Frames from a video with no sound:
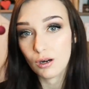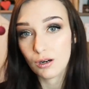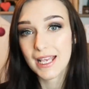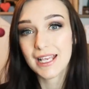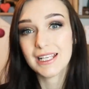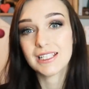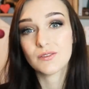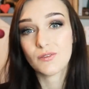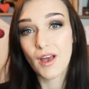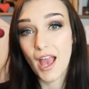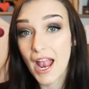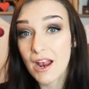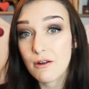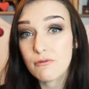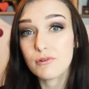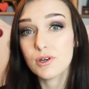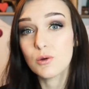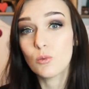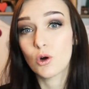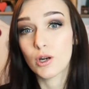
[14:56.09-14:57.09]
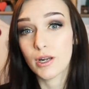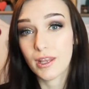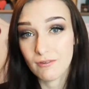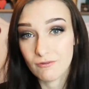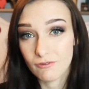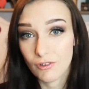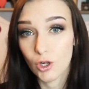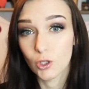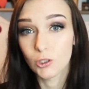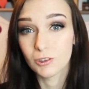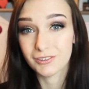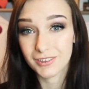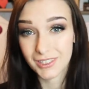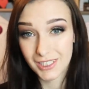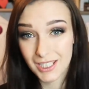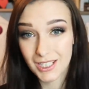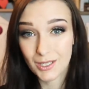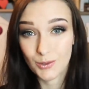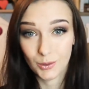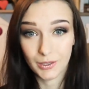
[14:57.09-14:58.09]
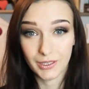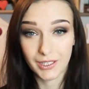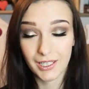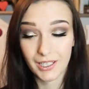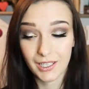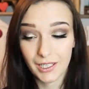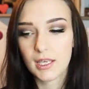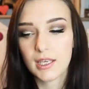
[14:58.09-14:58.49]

It's for everyone involved equally.